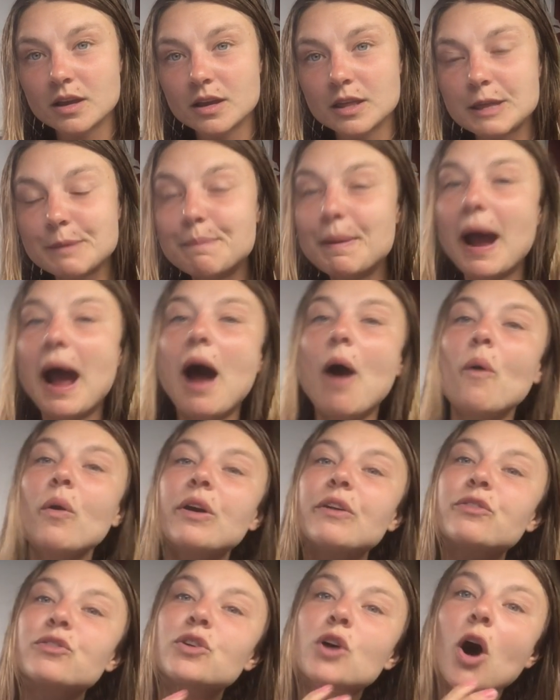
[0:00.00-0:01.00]
The power
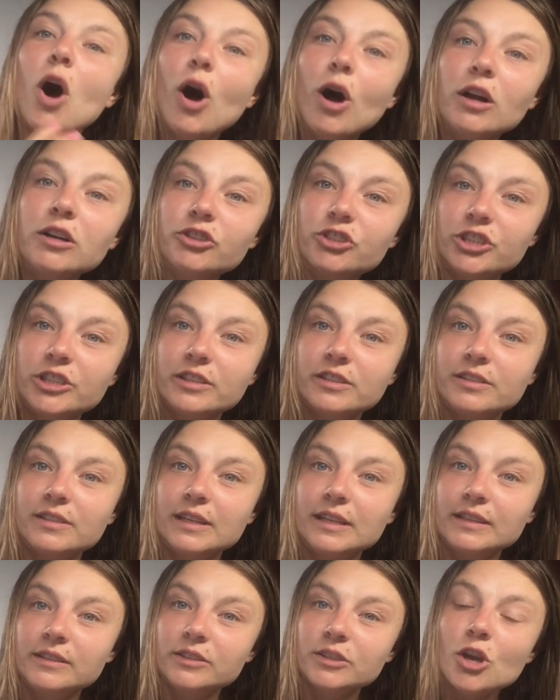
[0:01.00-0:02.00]
of
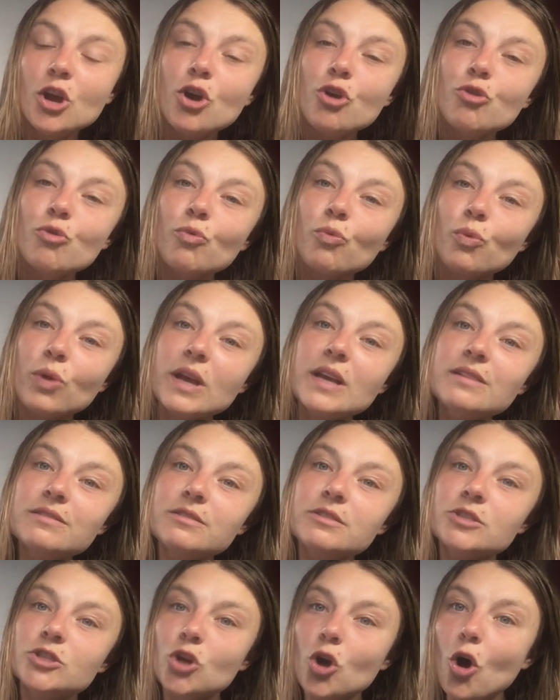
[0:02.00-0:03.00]
consciousness
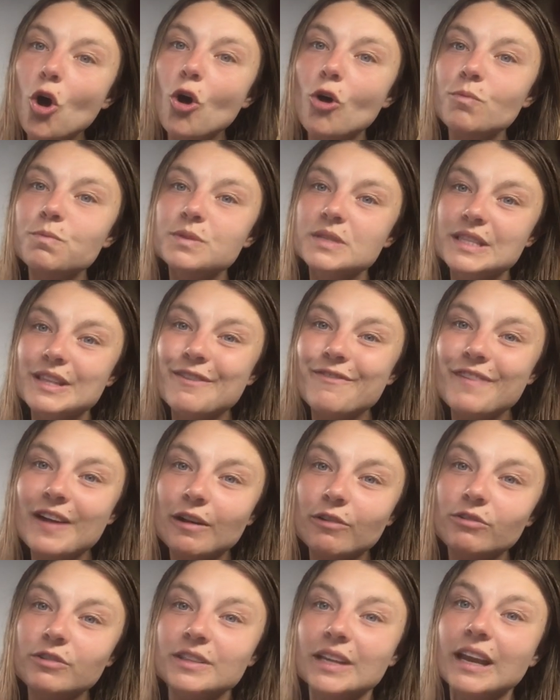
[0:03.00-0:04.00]
resculpts the
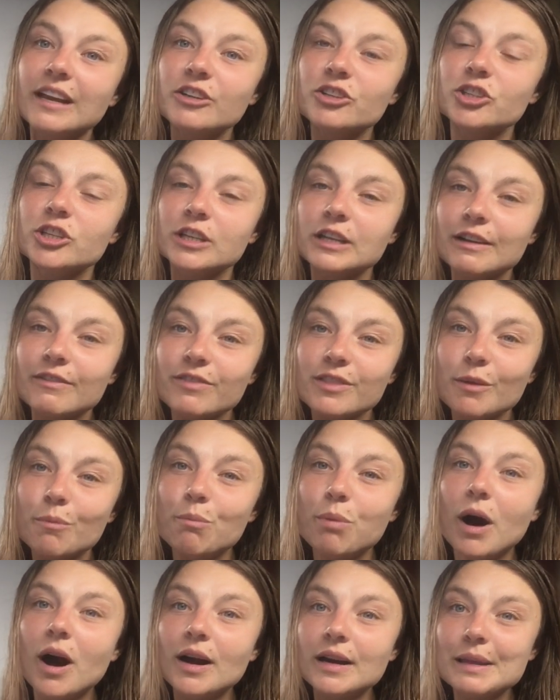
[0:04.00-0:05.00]
foundation of the
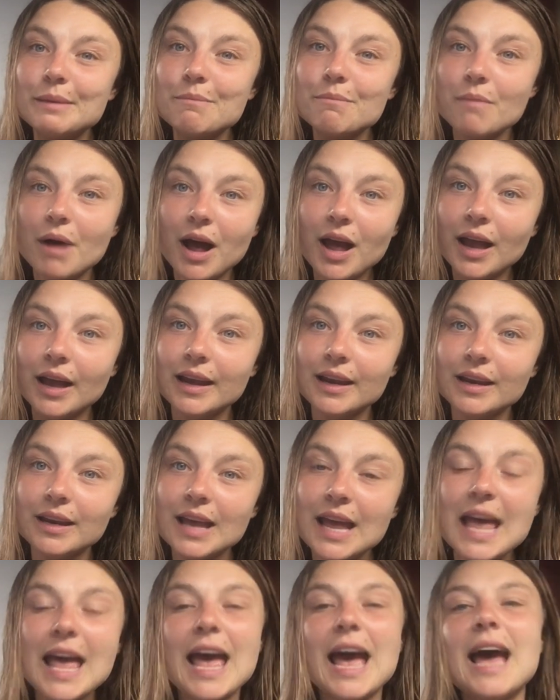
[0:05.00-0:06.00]
body mind
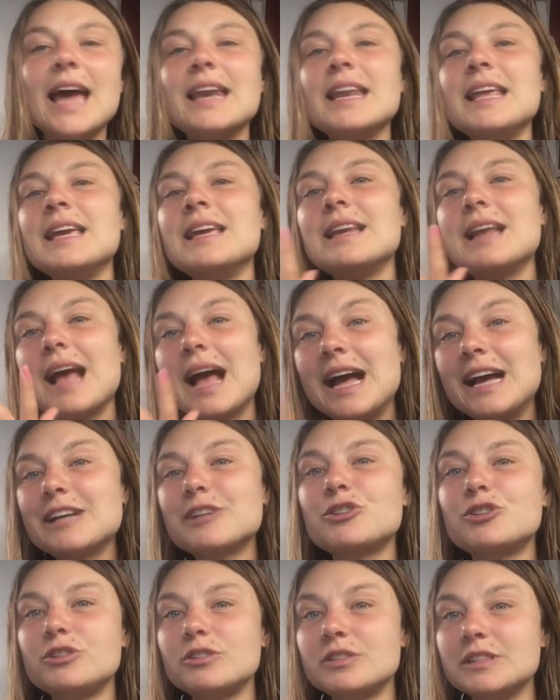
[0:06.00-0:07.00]
and it
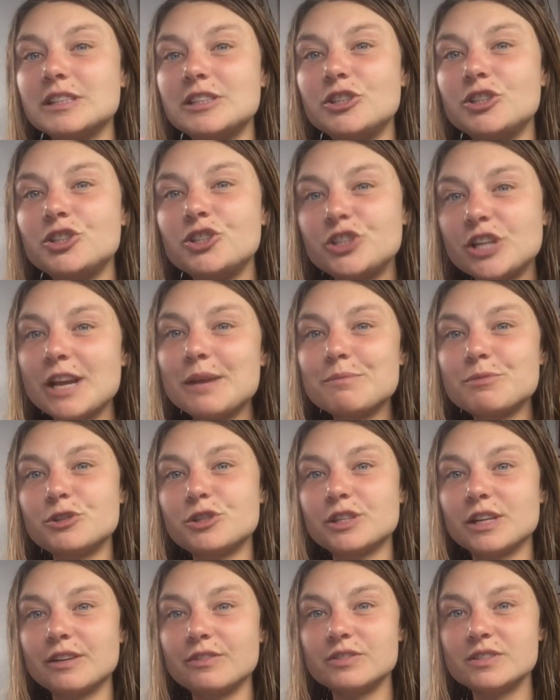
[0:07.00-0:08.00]
actually
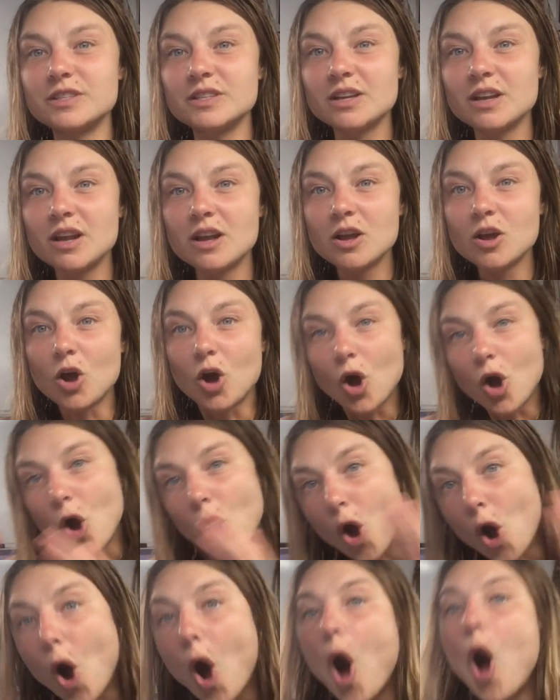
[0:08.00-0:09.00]
shapeshifts
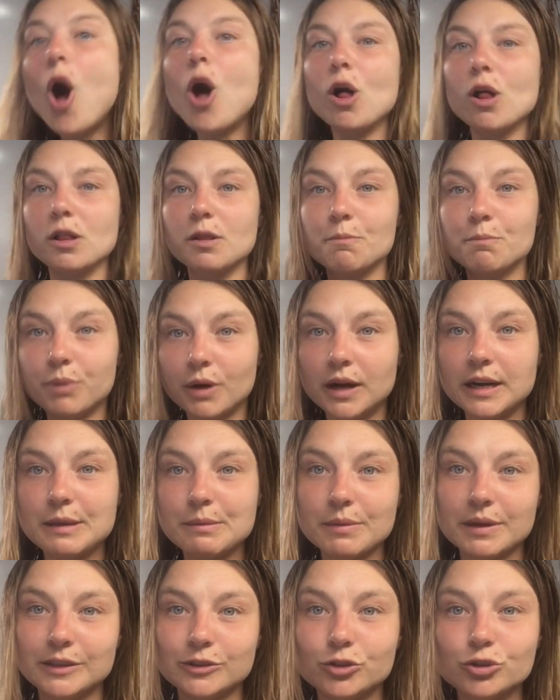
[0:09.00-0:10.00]
all body
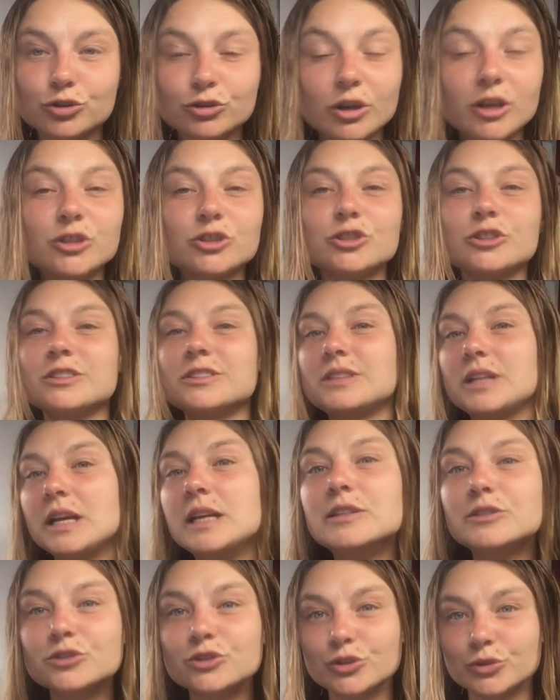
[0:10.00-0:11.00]
mind structures
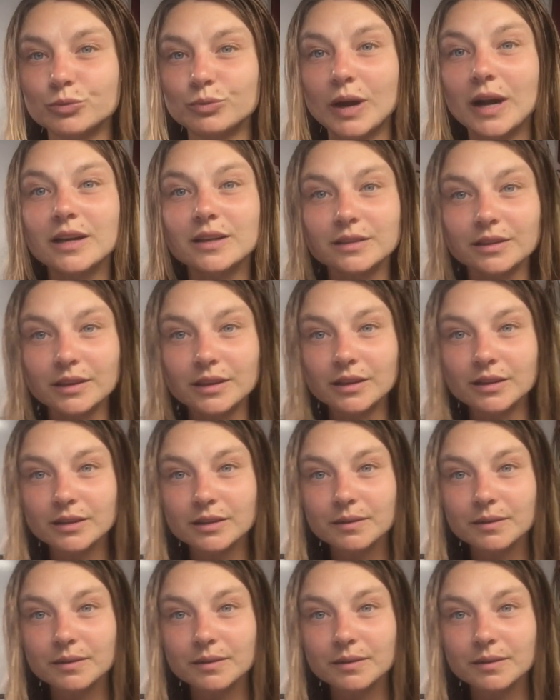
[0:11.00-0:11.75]
indirectly.